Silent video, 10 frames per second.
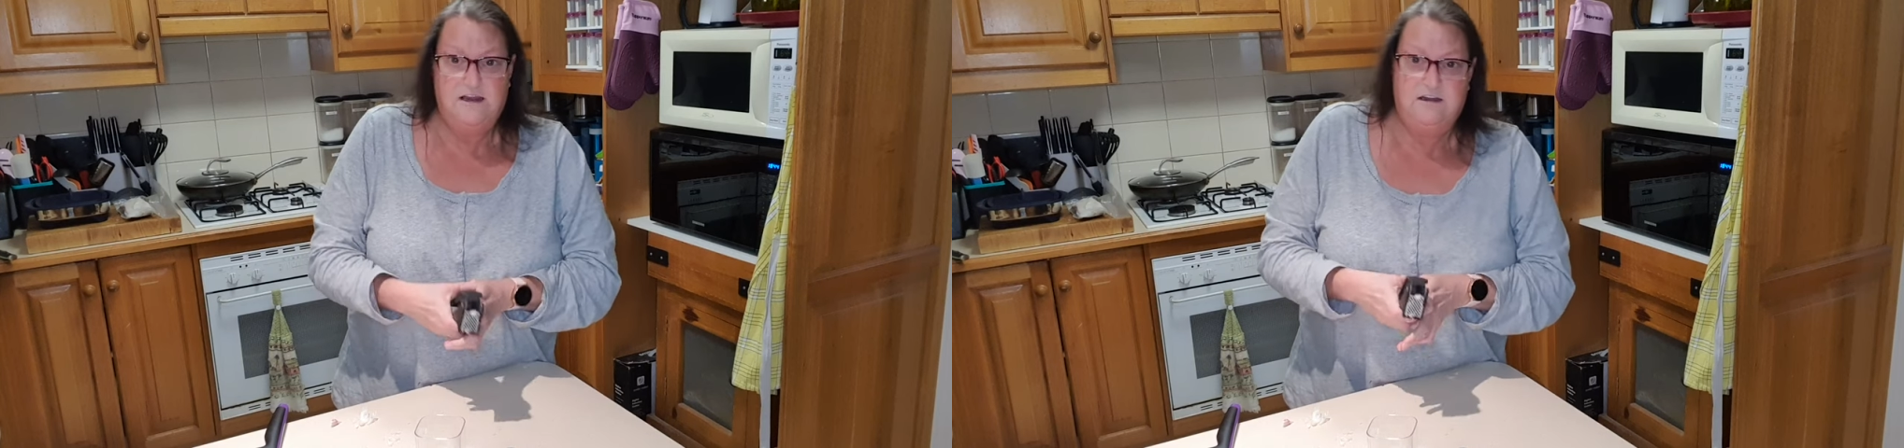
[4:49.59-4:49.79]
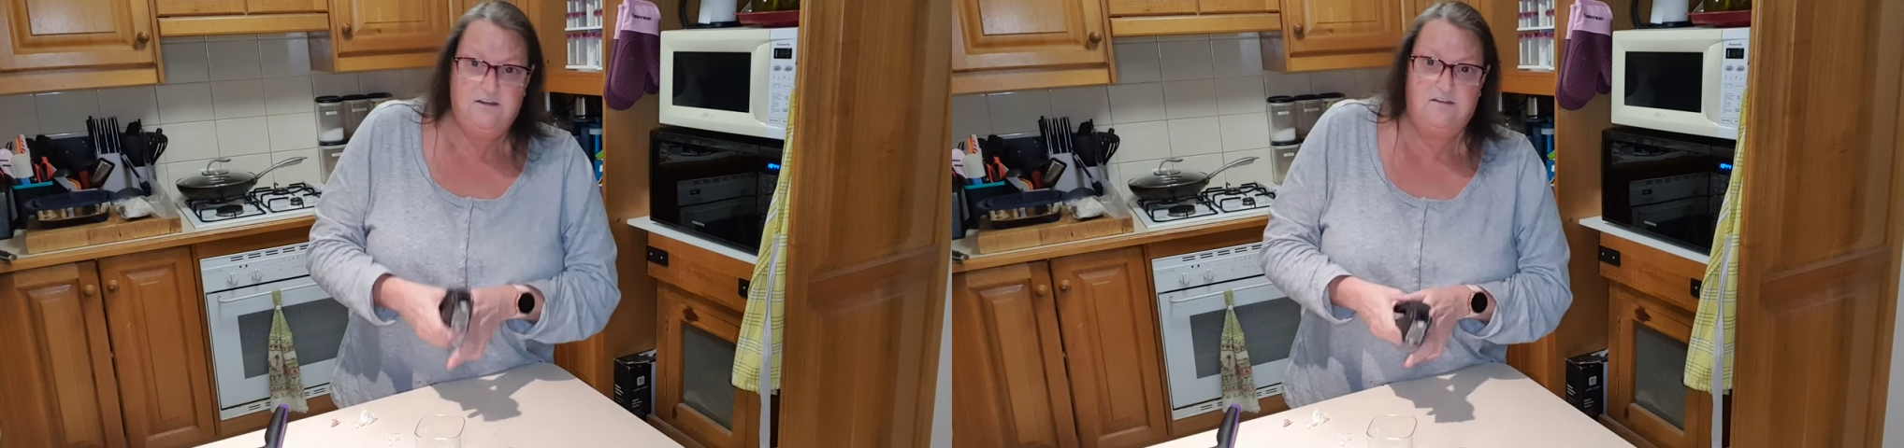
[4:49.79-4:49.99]

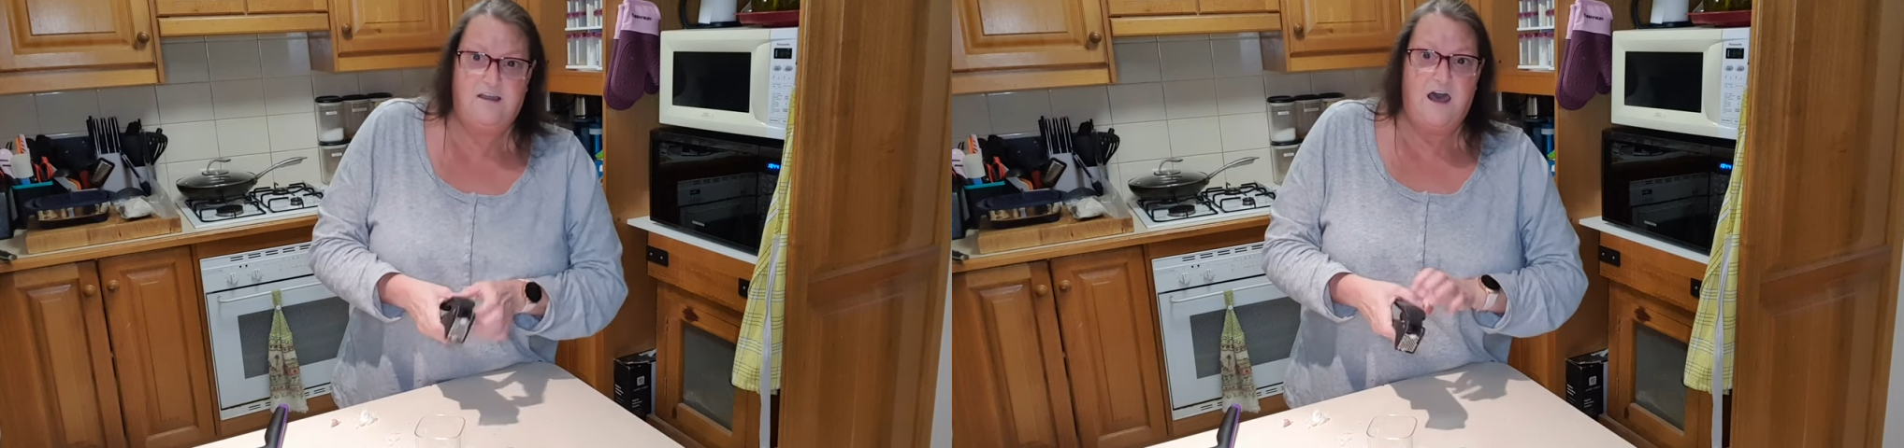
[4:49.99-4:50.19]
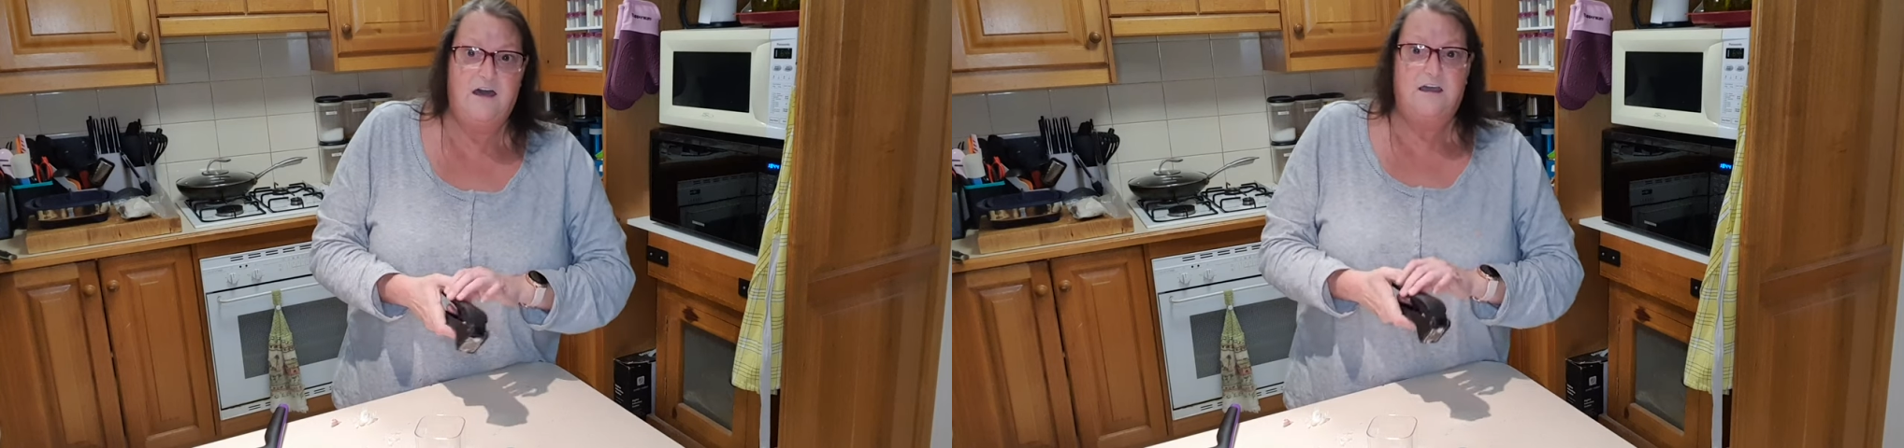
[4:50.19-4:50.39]
and you
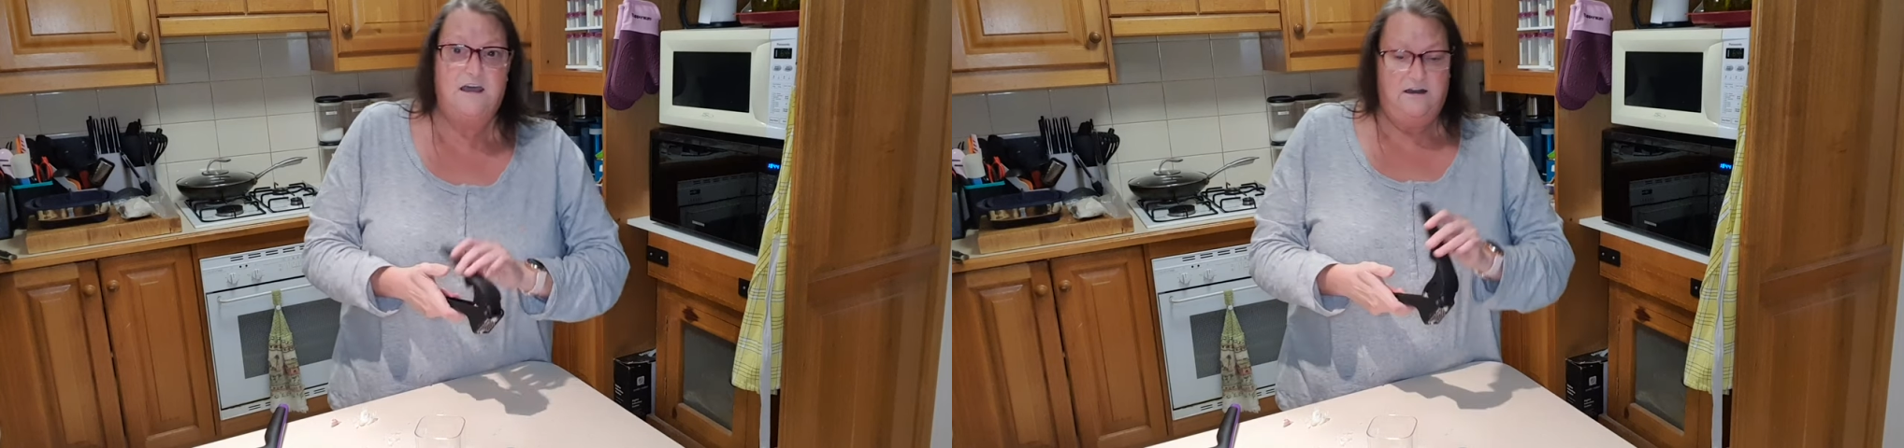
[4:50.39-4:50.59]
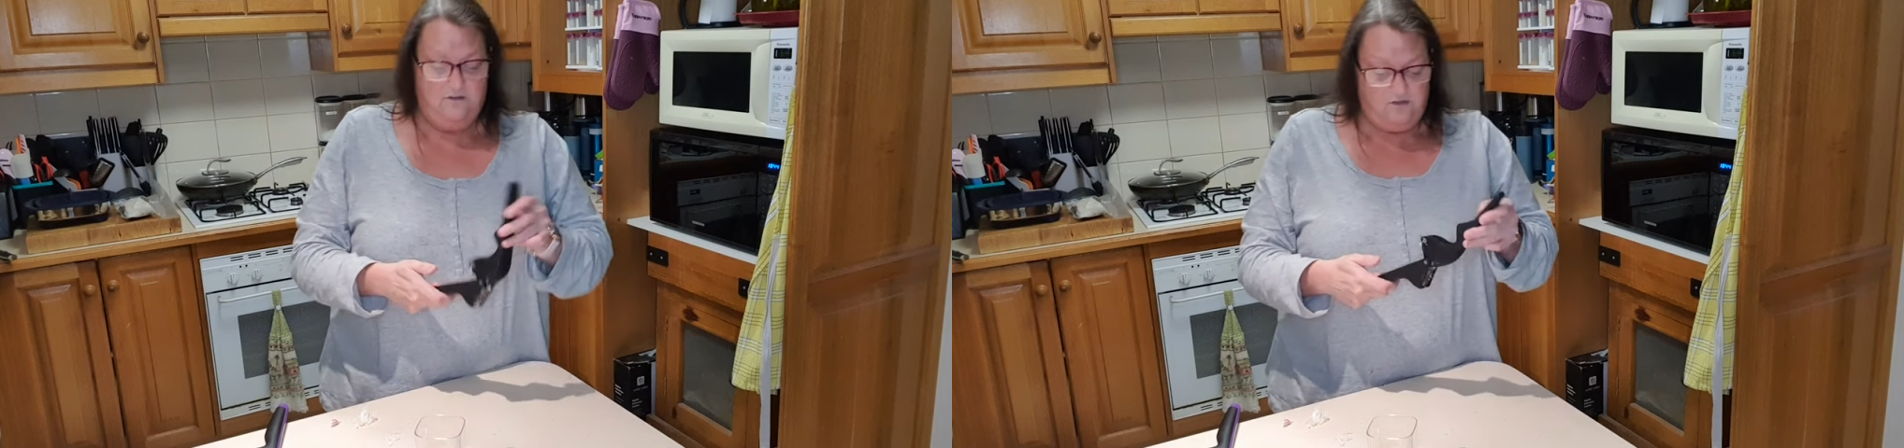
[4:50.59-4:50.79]
just can't
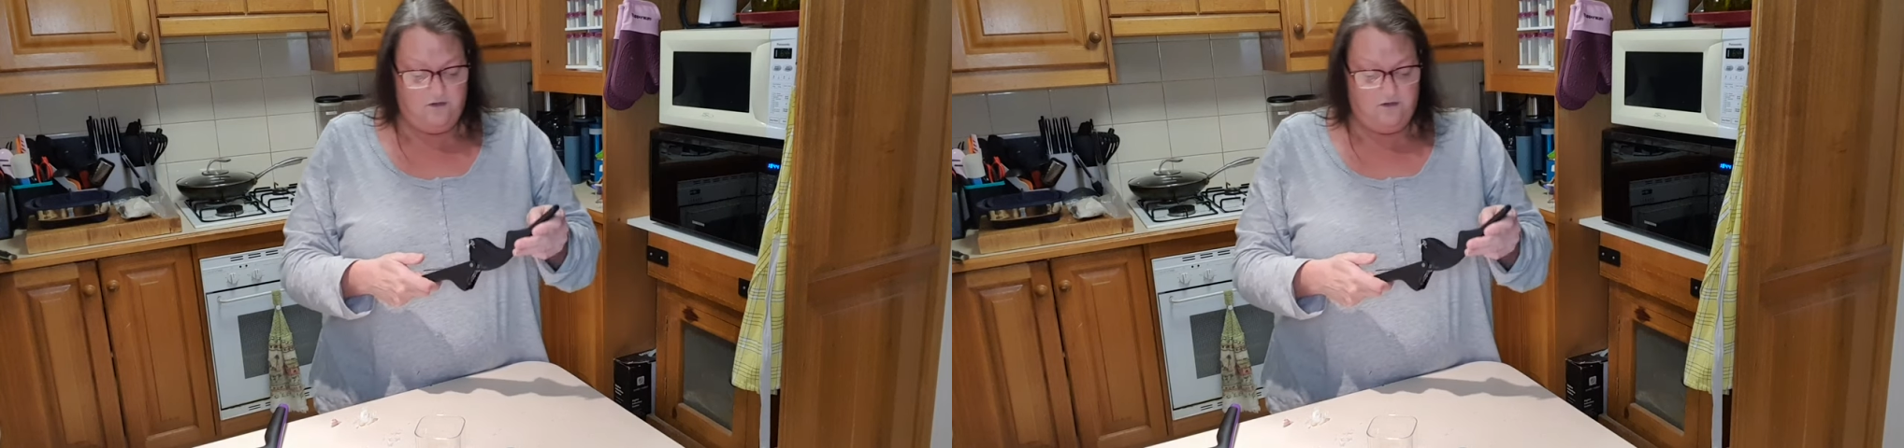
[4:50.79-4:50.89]
get it.